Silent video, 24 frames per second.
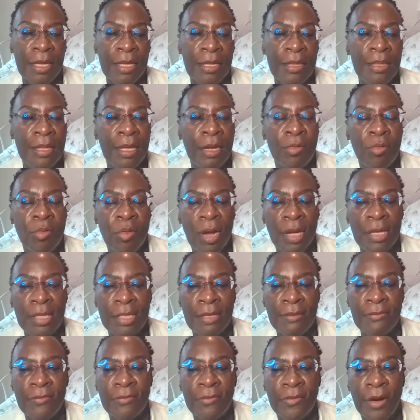in the right
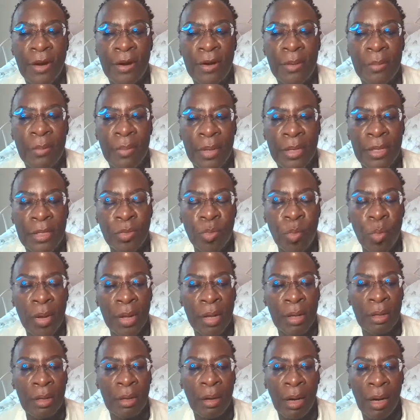environment
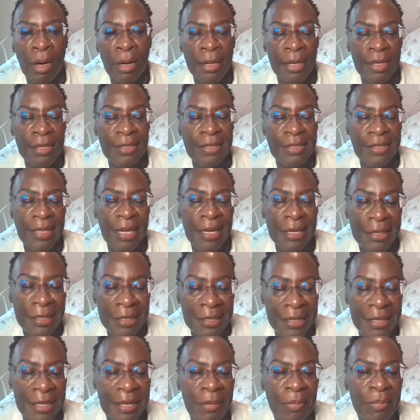where God
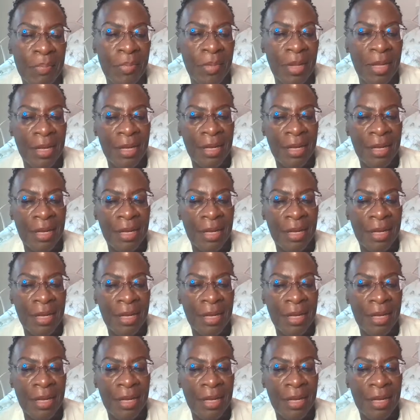assigned them.